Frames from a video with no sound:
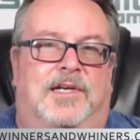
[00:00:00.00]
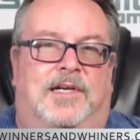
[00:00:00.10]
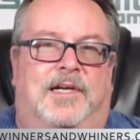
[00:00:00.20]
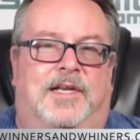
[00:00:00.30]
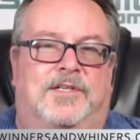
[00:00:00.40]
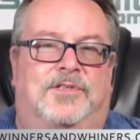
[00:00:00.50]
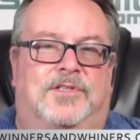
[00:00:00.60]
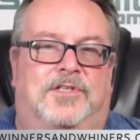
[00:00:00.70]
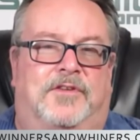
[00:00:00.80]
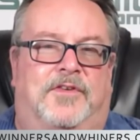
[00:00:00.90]
against
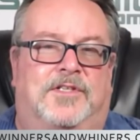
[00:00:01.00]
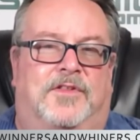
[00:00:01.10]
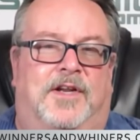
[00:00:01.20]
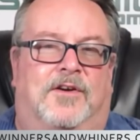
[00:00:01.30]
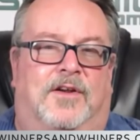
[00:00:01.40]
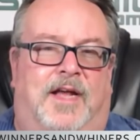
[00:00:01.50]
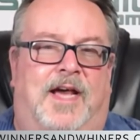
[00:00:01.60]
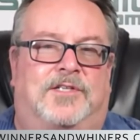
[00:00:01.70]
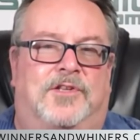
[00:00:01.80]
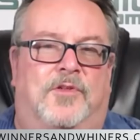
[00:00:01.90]
this defense, and they are
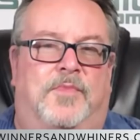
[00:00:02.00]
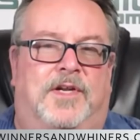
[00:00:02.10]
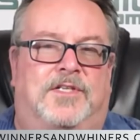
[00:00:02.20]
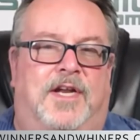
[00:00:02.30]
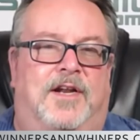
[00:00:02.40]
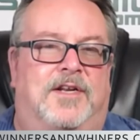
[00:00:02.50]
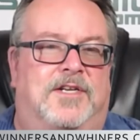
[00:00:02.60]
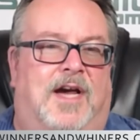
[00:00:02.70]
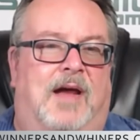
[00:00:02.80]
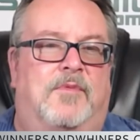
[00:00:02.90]
last in the Big Ten
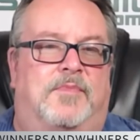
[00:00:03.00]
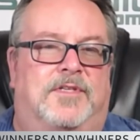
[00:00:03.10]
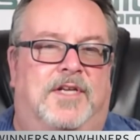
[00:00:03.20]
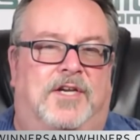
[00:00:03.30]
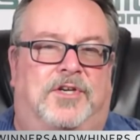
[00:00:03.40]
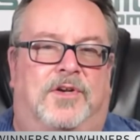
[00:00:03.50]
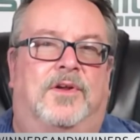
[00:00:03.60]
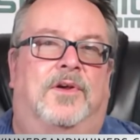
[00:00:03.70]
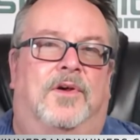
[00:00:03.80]
in time of possession,